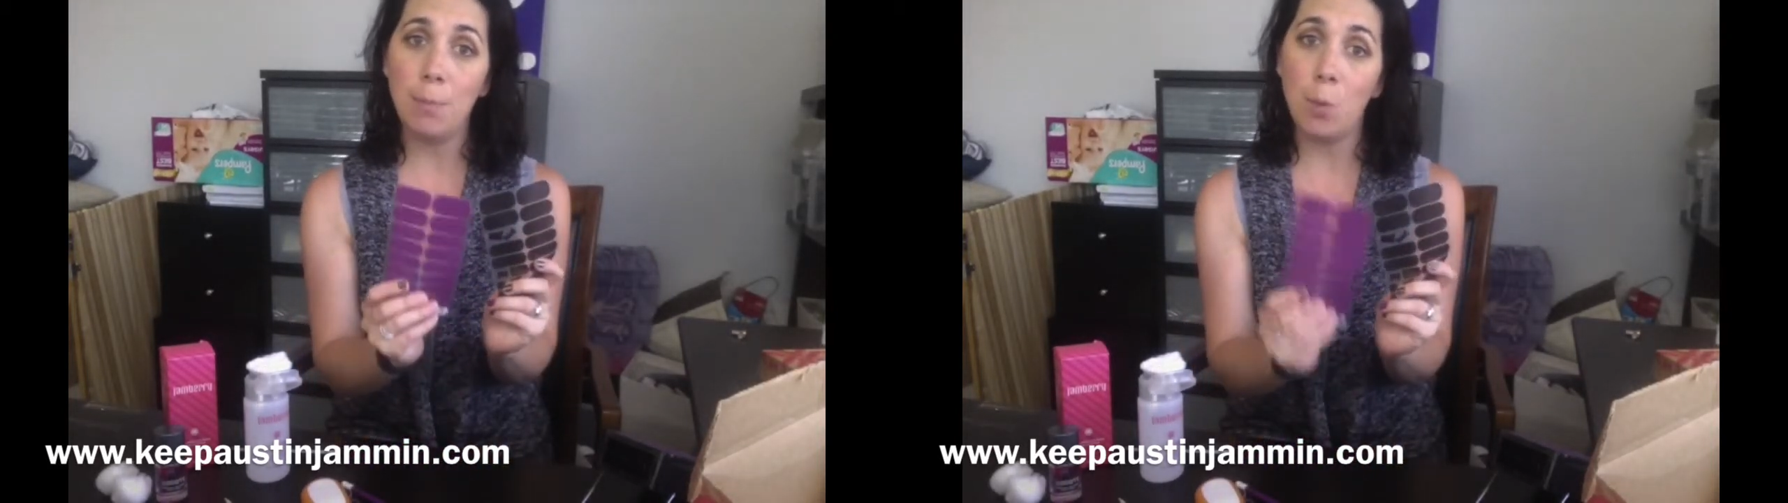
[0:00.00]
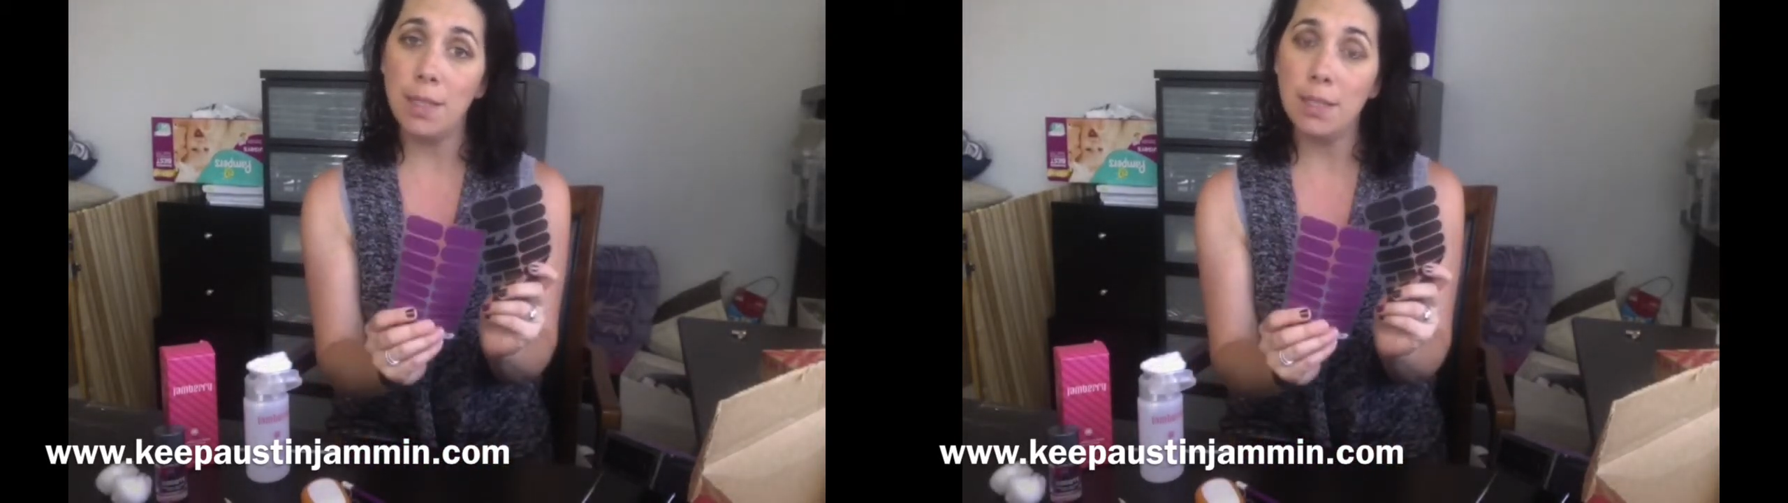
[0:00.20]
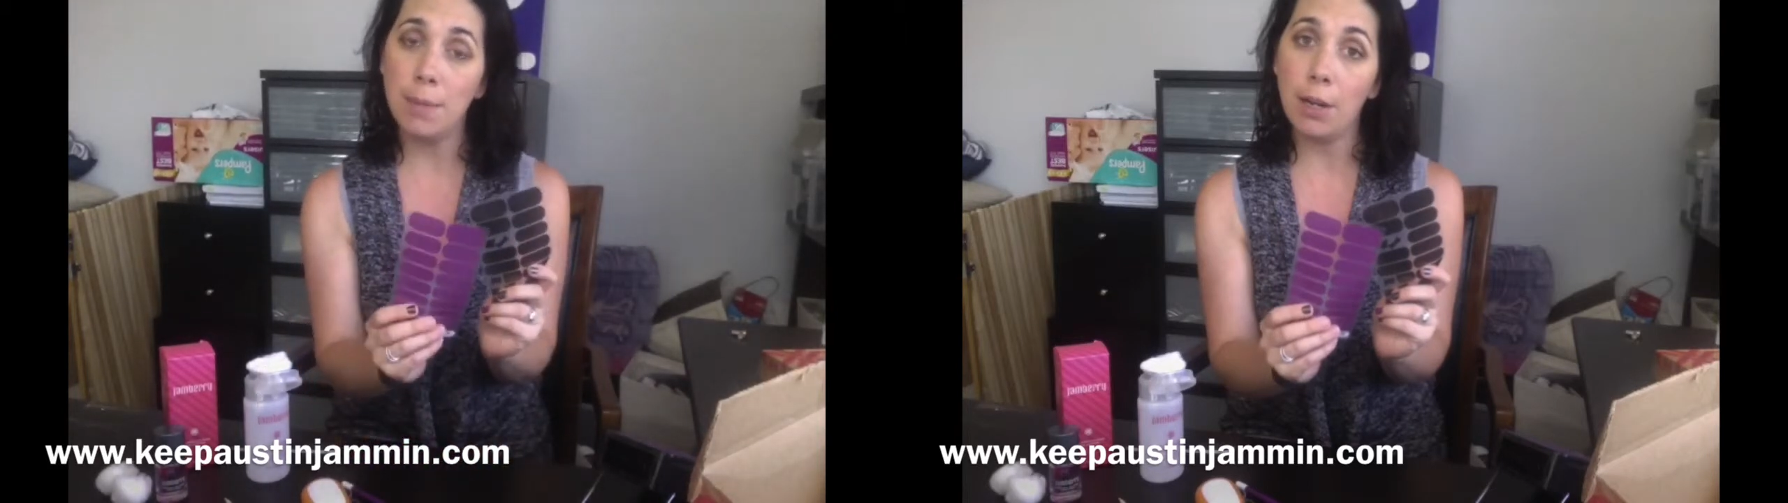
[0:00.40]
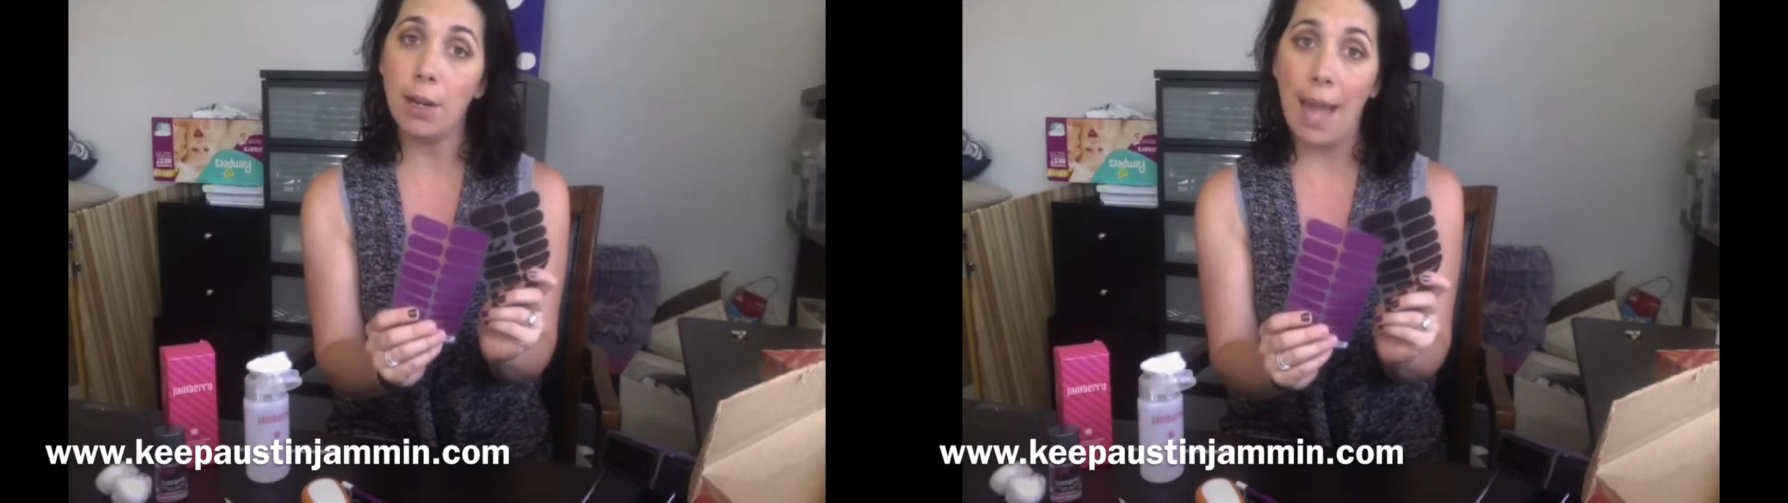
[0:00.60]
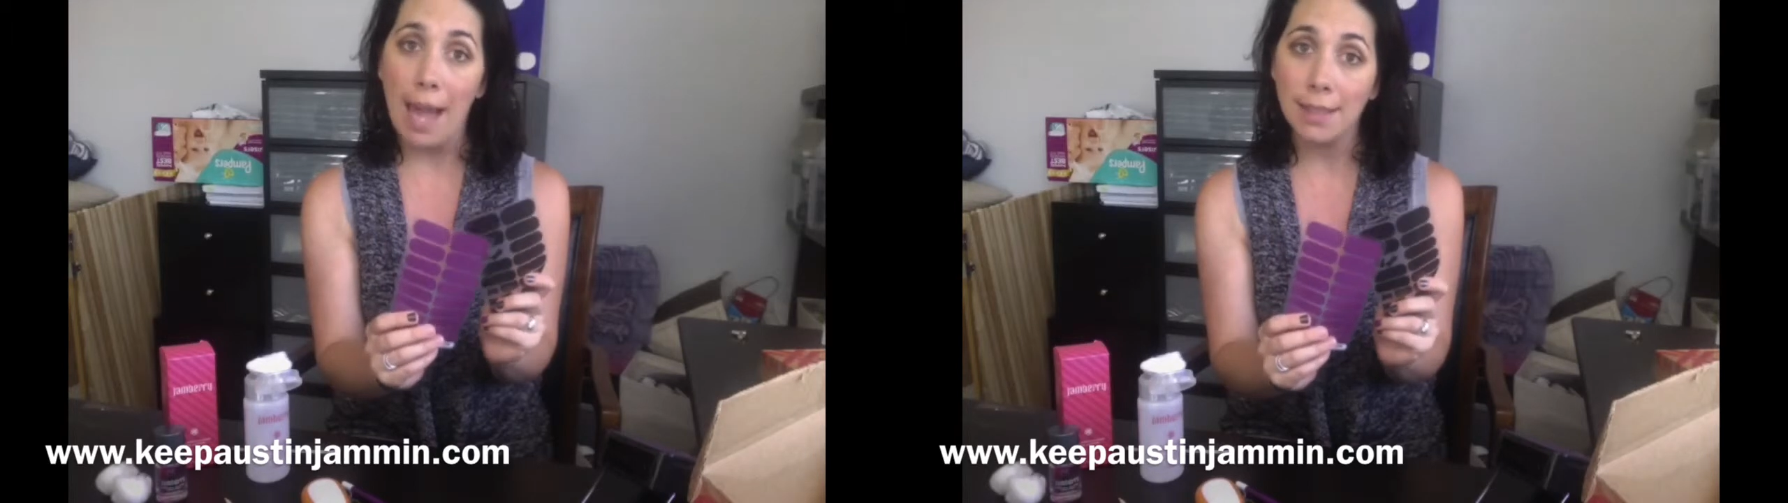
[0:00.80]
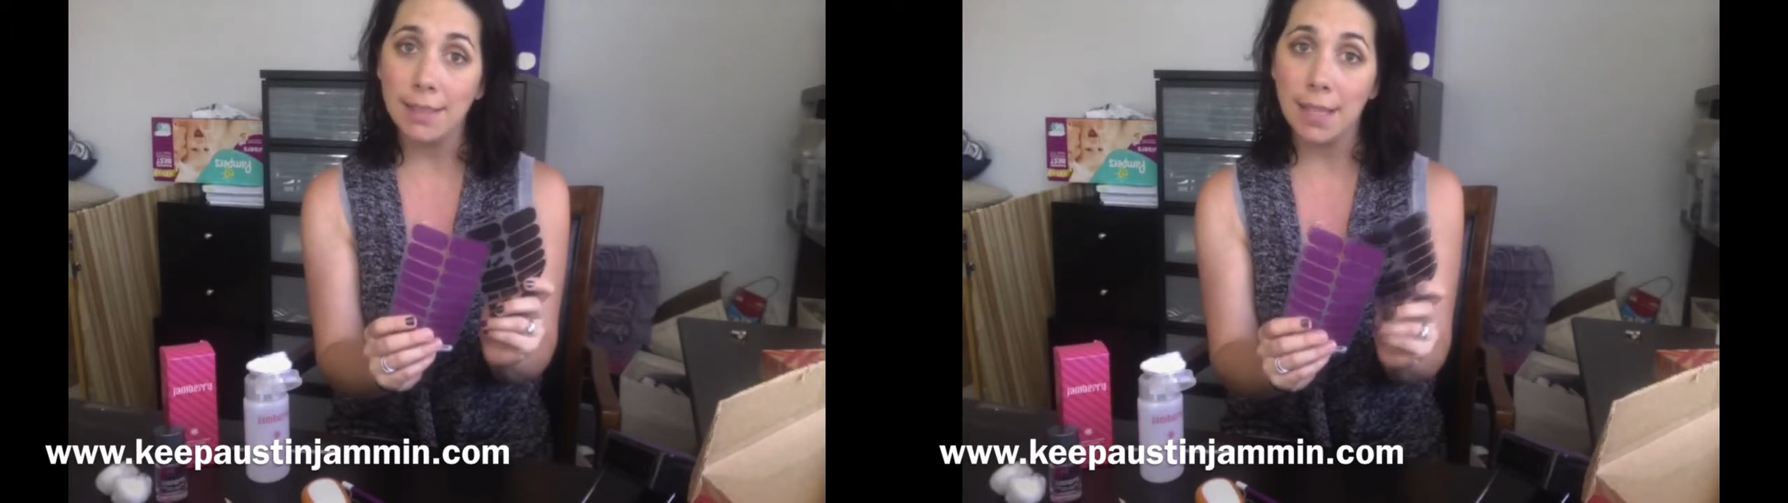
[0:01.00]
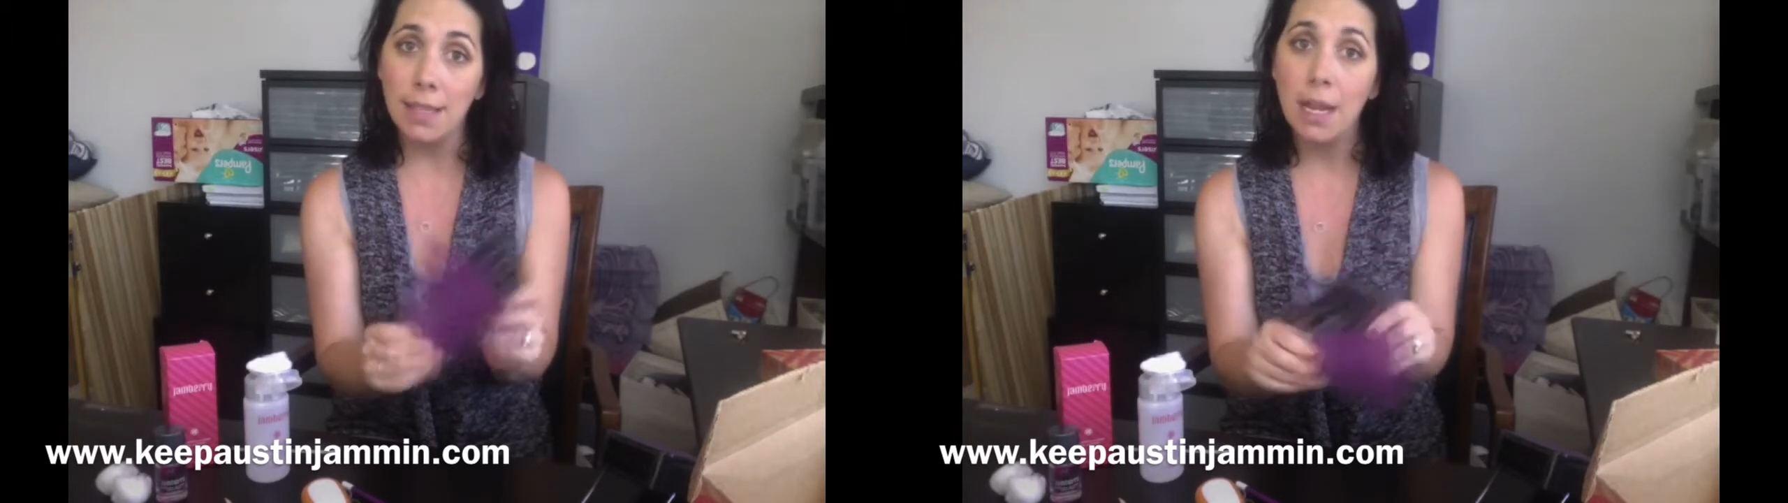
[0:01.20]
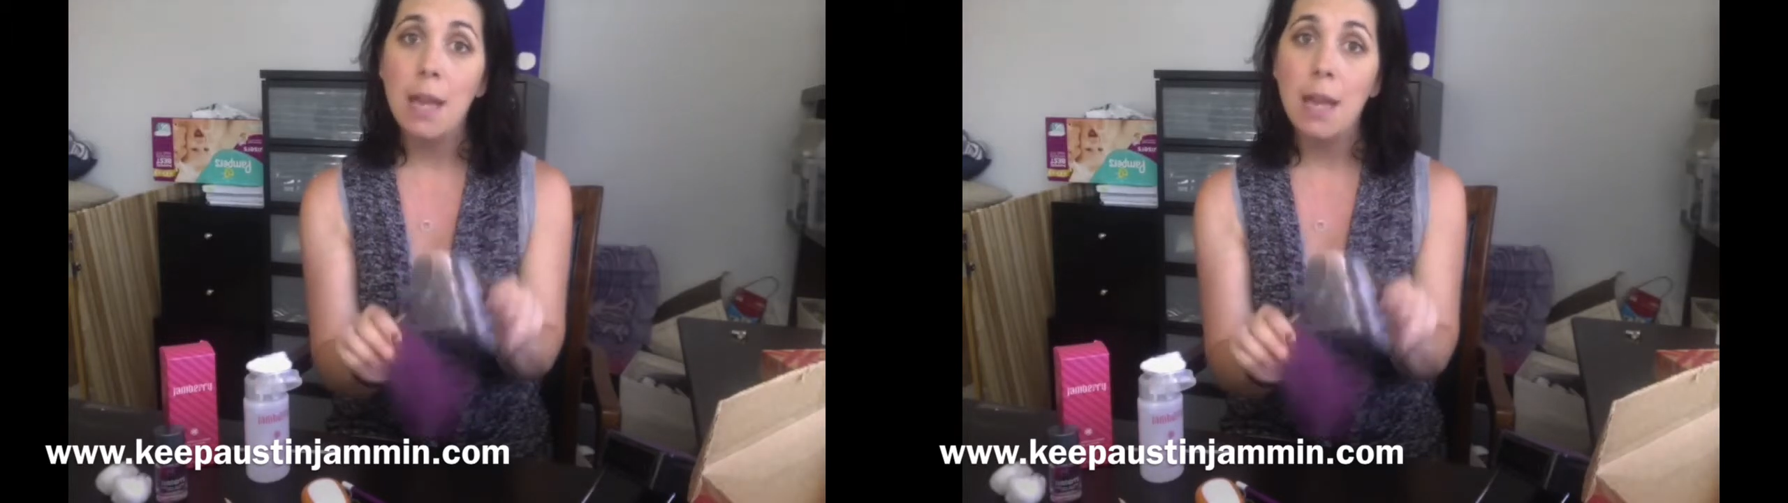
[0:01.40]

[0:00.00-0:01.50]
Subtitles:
boysenberry accent,